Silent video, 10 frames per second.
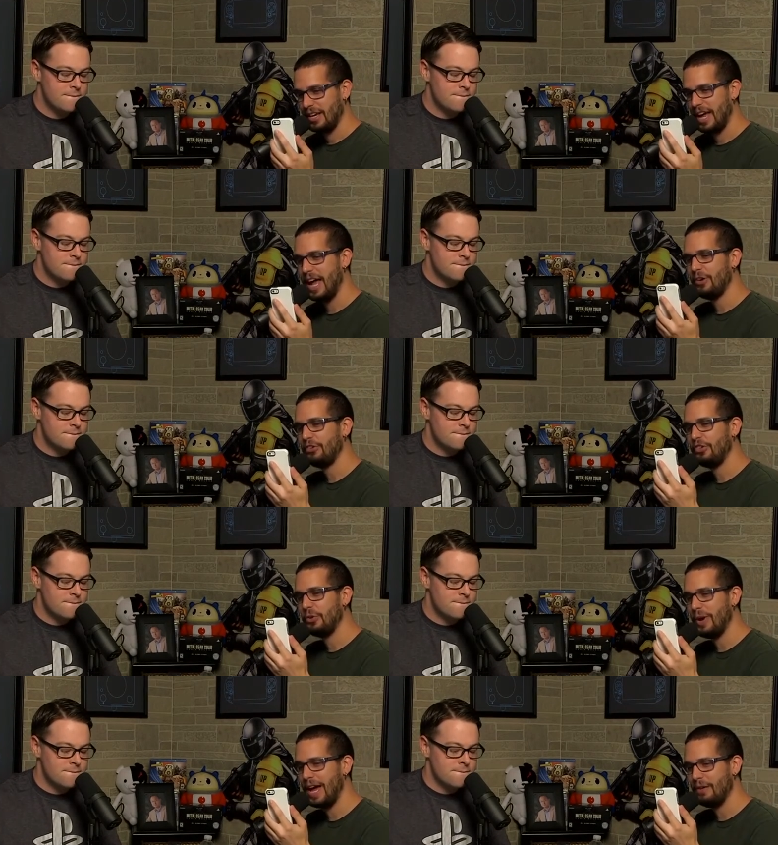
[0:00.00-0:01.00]
Speaker 1: Hail
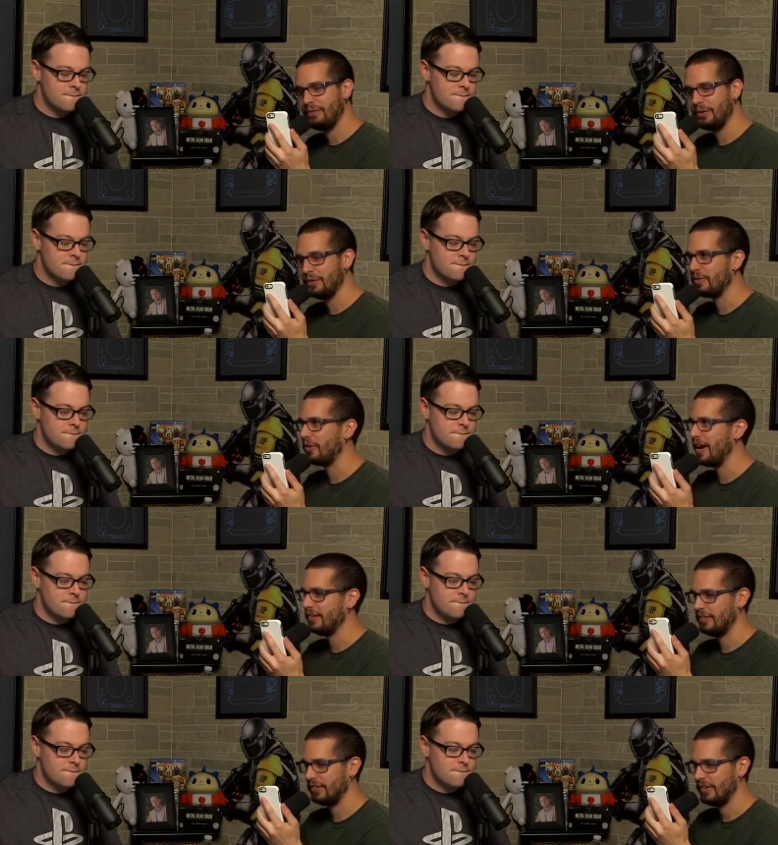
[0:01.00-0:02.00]
Shuhei, full of
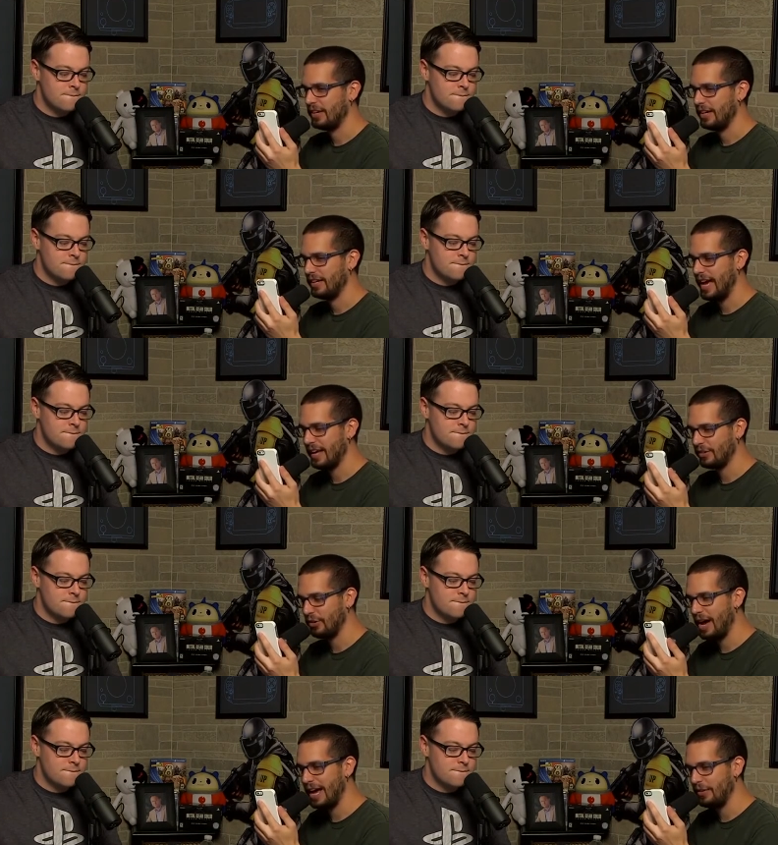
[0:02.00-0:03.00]
grace. Kaz
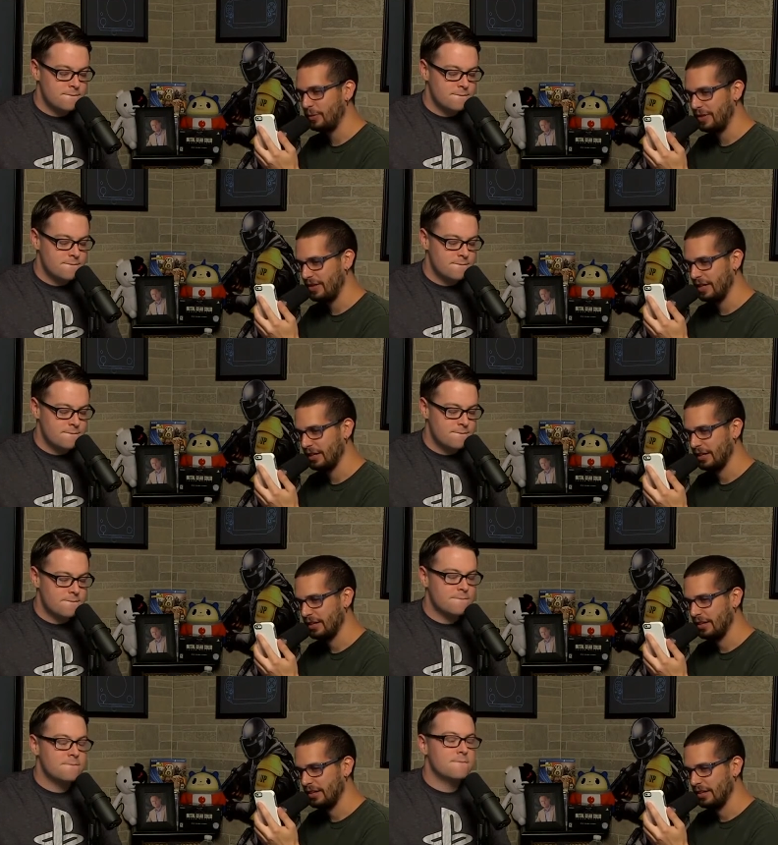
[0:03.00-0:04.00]
Hirai is with thee.
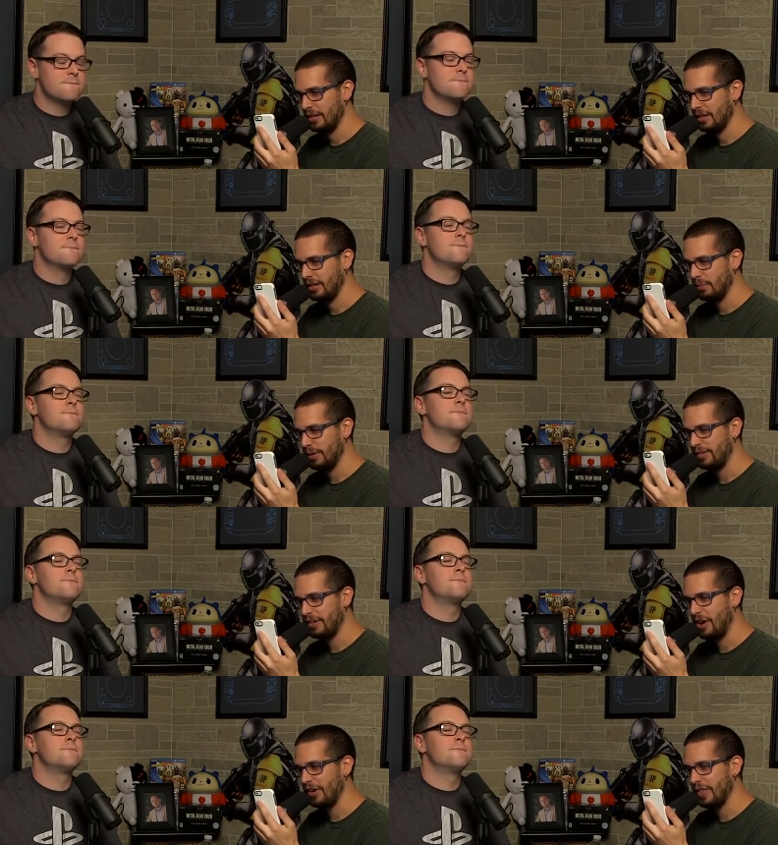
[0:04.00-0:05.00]
Blessed
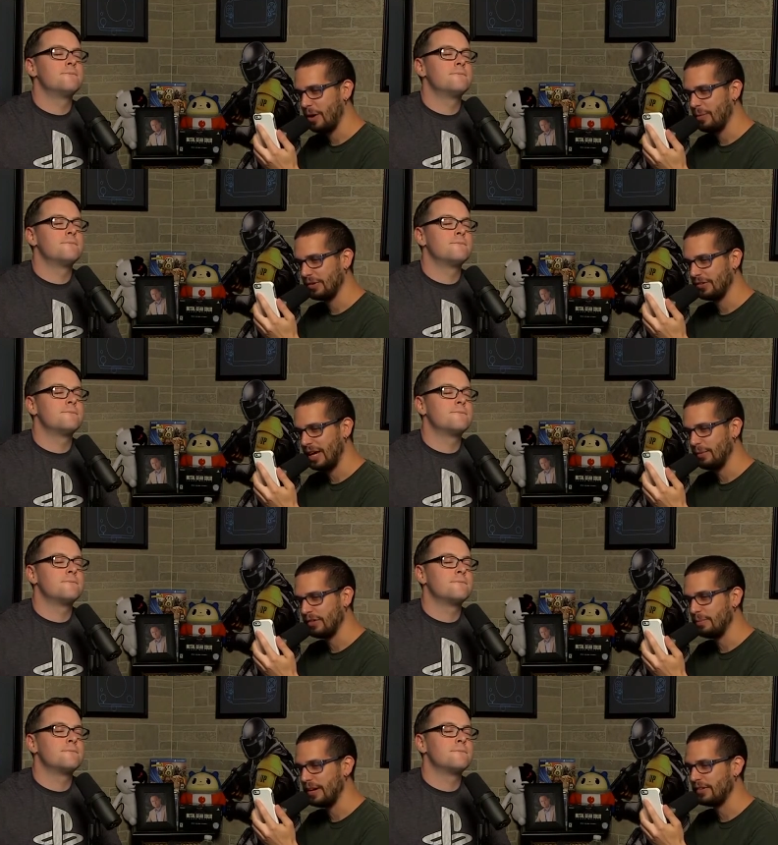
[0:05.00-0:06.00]
art thou amongst gamers,
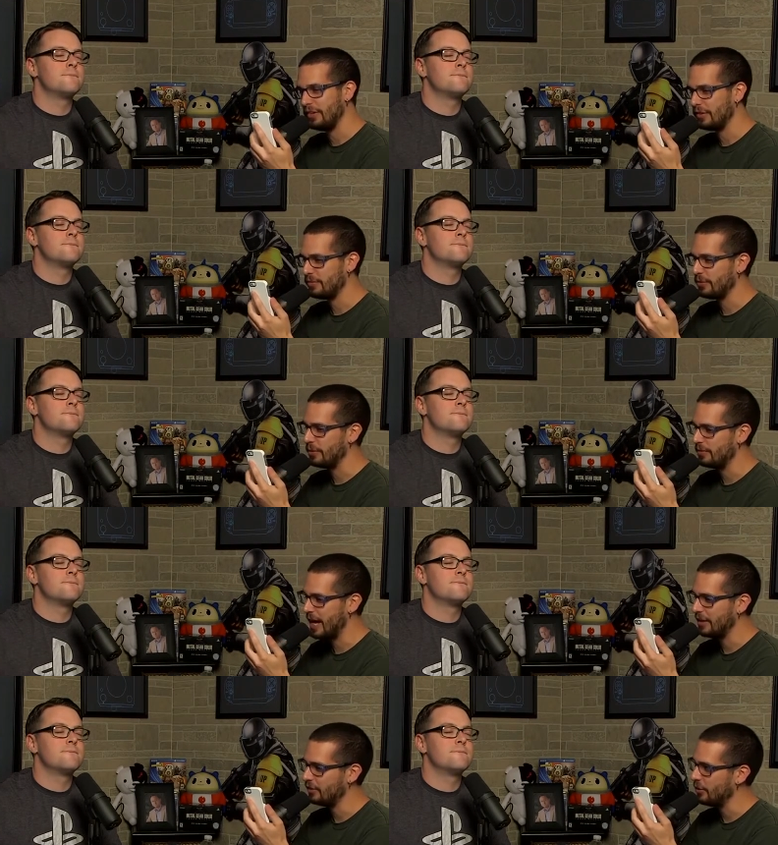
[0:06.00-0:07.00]
and blessed is the fruit of
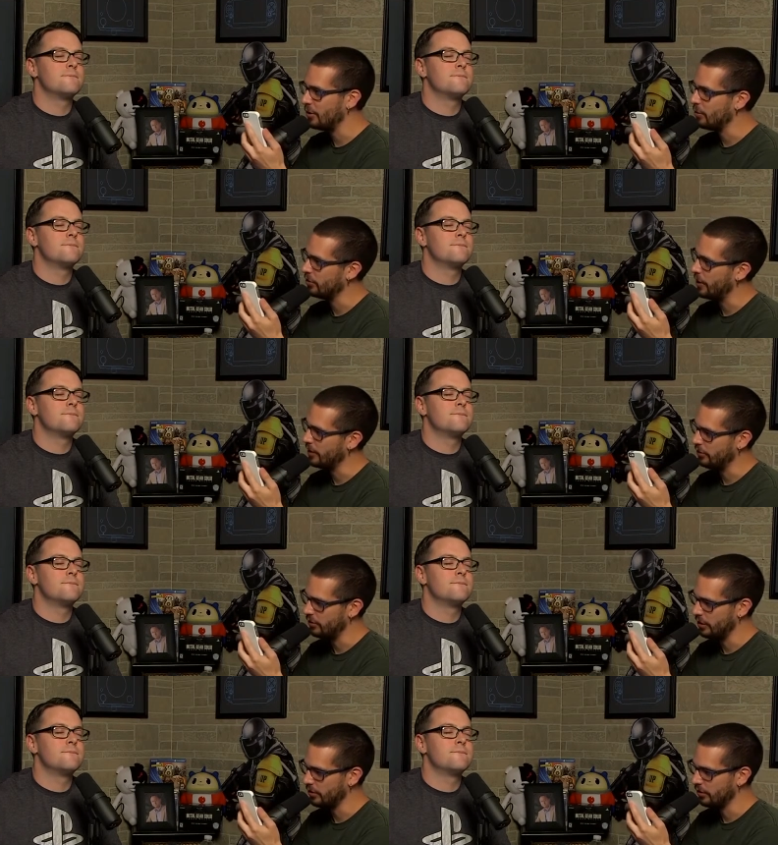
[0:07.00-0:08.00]
thy Sony worldwide
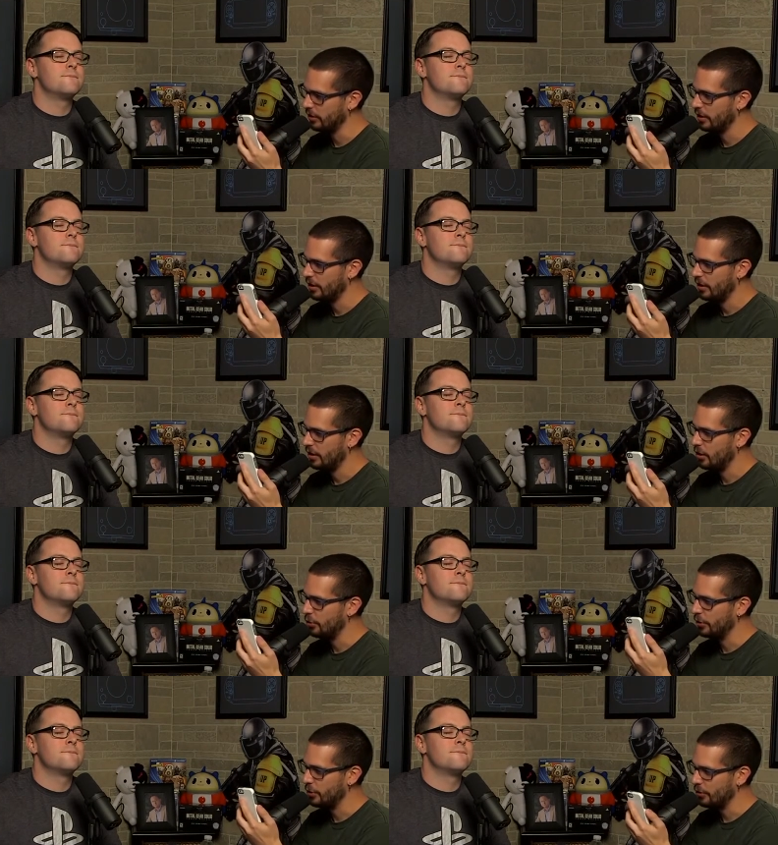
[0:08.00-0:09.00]
studios.
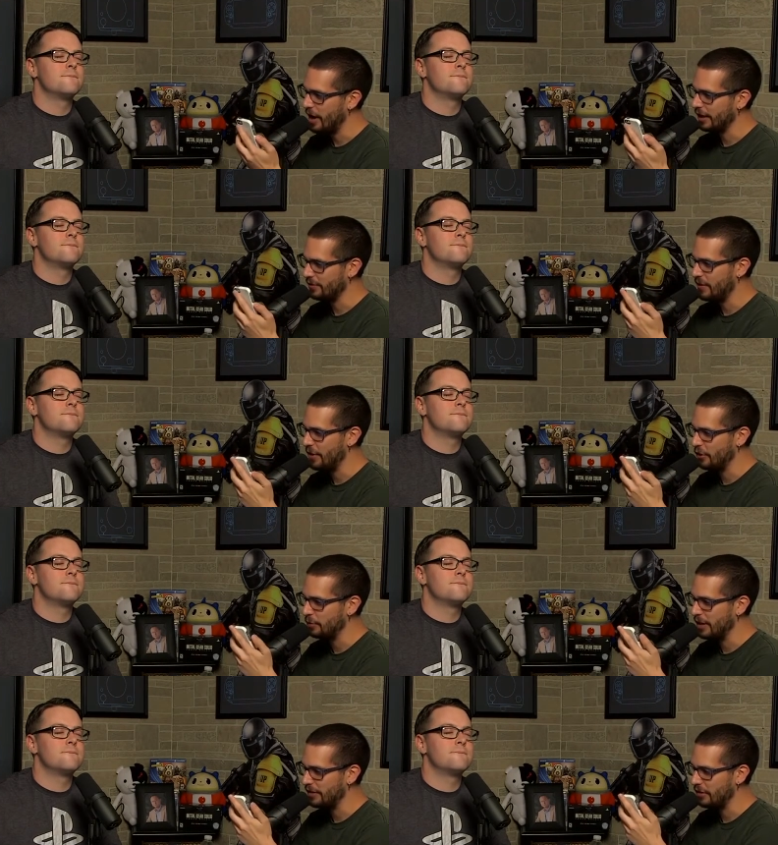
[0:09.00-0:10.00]
Holy Kutaragi, father of
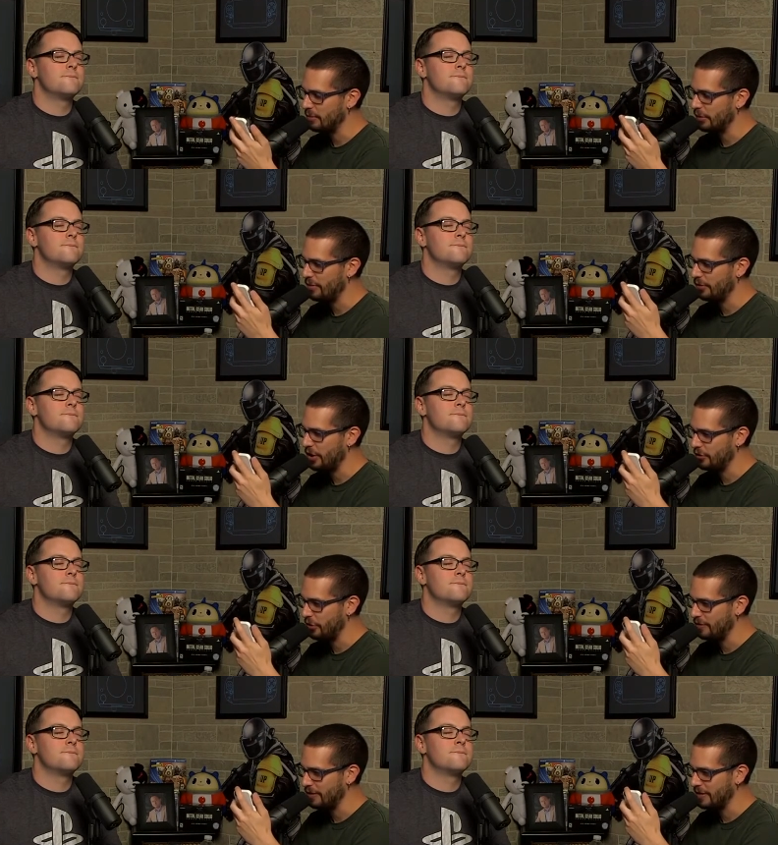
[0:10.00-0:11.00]
PlayStation, pray for our
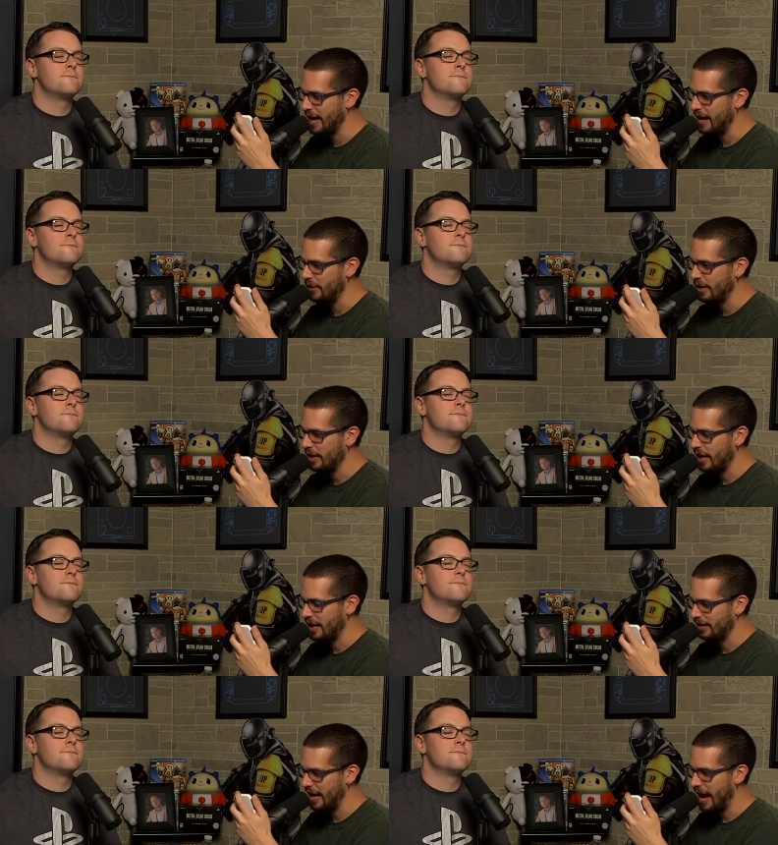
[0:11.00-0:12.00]
trophies now and at the